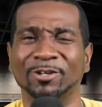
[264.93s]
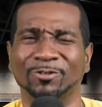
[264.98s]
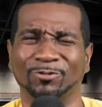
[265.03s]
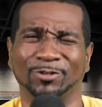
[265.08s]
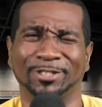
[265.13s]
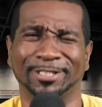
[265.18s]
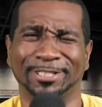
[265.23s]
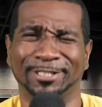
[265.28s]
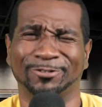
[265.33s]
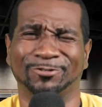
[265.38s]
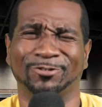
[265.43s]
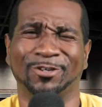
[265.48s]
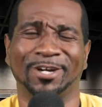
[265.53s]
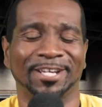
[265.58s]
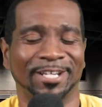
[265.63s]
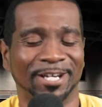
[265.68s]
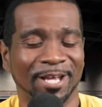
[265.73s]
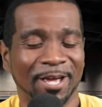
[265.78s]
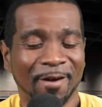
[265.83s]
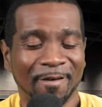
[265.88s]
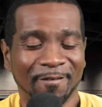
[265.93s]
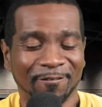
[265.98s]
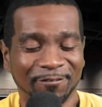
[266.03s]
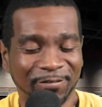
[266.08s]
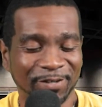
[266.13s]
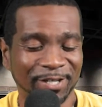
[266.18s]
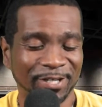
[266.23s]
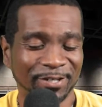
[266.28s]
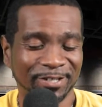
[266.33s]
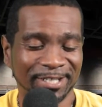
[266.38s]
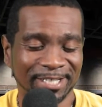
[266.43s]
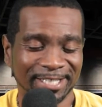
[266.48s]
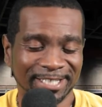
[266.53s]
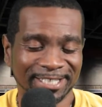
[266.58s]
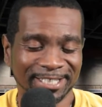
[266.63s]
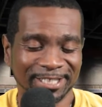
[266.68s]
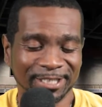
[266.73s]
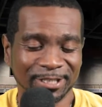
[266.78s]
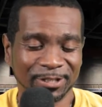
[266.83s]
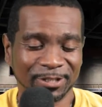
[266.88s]
read this right. Fear
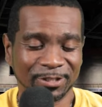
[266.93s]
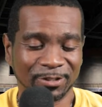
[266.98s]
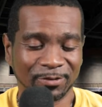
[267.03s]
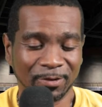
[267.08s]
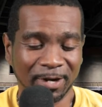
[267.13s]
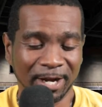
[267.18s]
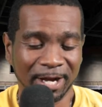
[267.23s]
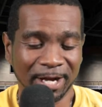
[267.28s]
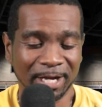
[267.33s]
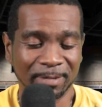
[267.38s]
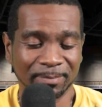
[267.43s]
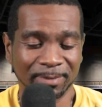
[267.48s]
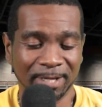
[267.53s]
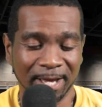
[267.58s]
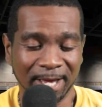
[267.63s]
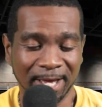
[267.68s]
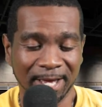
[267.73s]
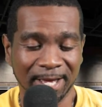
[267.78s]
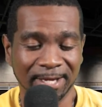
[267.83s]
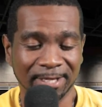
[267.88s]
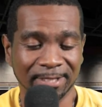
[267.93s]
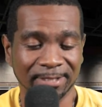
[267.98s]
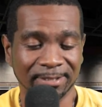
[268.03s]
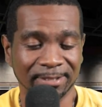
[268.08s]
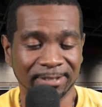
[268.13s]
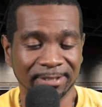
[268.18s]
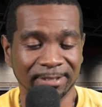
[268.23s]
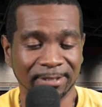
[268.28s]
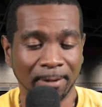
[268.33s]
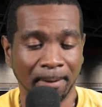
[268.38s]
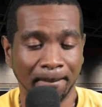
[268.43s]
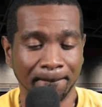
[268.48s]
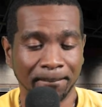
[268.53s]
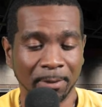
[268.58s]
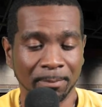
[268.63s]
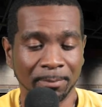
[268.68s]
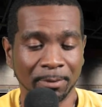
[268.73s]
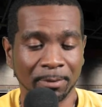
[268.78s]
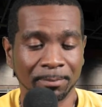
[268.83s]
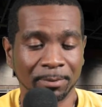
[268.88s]
is described as
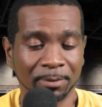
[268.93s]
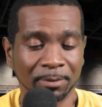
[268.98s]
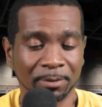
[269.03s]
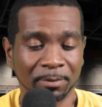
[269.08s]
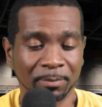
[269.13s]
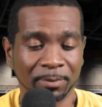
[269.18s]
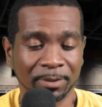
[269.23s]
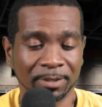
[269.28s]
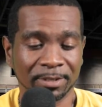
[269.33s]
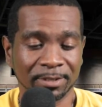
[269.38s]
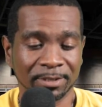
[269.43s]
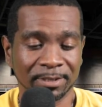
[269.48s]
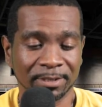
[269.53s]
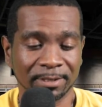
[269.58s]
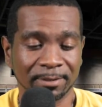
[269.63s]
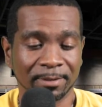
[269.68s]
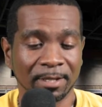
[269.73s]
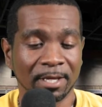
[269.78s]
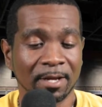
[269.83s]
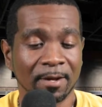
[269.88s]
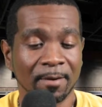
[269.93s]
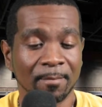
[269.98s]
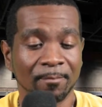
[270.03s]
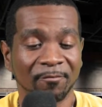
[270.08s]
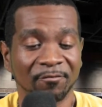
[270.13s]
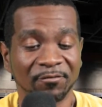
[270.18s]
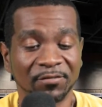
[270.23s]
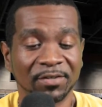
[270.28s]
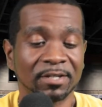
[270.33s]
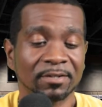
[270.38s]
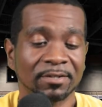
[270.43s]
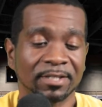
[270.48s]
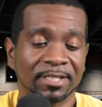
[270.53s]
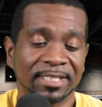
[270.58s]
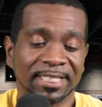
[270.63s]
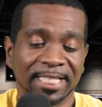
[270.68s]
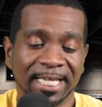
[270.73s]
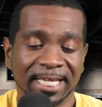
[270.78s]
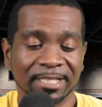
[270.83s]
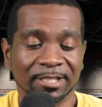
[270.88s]
boom, boom, boom. Where is it? Fear
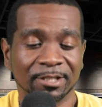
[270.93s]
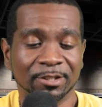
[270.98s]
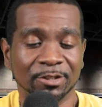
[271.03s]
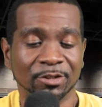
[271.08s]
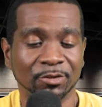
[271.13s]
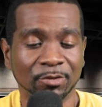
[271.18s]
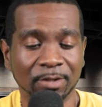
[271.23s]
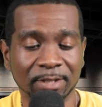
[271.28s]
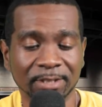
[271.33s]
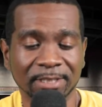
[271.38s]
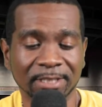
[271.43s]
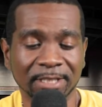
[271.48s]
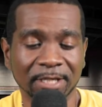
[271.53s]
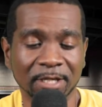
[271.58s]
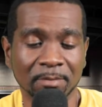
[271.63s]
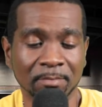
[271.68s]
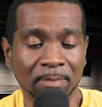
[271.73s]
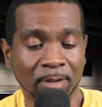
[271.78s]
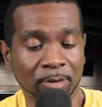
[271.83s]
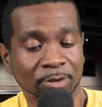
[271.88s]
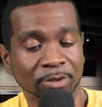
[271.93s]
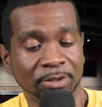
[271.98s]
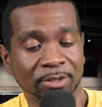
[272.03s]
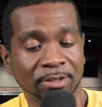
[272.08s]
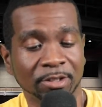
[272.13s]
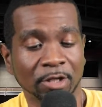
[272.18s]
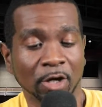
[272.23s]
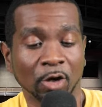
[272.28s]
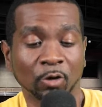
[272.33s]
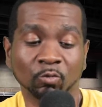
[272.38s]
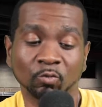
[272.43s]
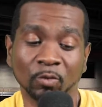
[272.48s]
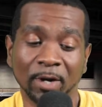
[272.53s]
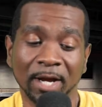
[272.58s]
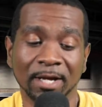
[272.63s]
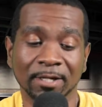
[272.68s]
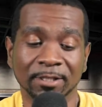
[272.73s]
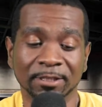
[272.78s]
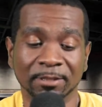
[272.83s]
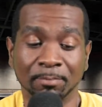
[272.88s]
is a distressing emotion
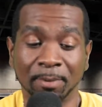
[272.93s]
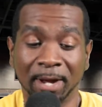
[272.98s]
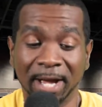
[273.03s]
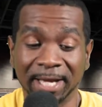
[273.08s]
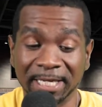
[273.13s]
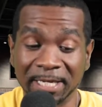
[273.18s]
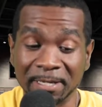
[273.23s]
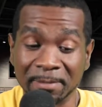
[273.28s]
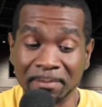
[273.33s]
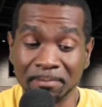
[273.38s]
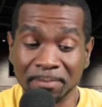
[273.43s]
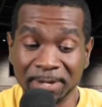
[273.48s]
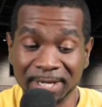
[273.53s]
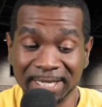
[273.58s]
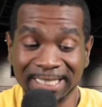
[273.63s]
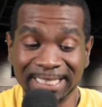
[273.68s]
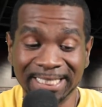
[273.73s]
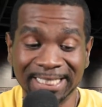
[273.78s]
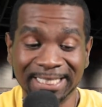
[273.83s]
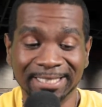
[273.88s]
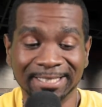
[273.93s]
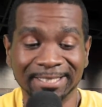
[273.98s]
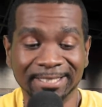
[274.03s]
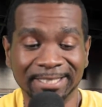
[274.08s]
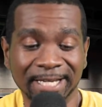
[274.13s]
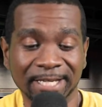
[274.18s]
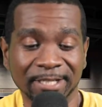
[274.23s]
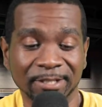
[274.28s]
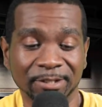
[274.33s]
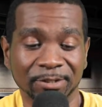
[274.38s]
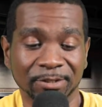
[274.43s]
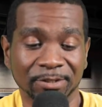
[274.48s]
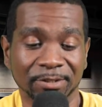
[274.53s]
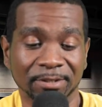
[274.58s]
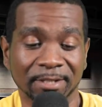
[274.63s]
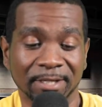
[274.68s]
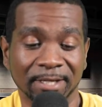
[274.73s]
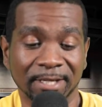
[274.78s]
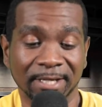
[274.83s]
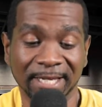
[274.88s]
aroused by impending
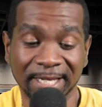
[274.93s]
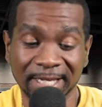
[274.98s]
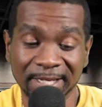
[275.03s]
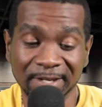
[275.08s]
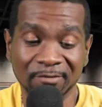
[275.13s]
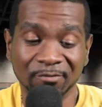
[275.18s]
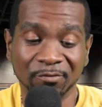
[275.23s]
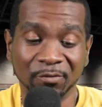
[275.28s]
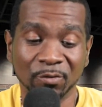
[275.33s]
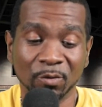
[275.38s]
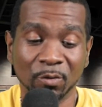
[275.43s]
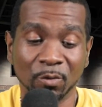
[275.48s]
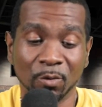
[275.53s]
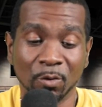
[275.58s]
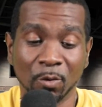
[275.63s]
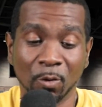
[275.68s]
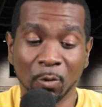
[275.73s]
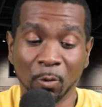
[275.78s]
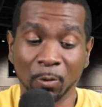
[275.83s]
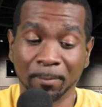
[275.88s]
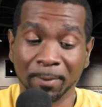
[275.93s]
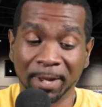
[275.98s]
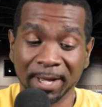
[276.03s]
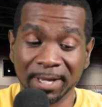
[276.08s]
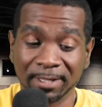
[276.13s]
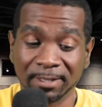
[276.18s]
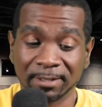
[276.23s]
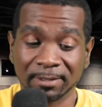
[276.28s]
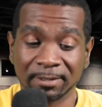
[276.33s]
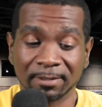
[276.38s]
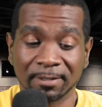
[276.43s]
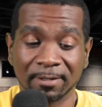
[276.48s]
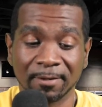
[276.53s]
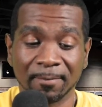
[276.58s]
danger, evil, or pain.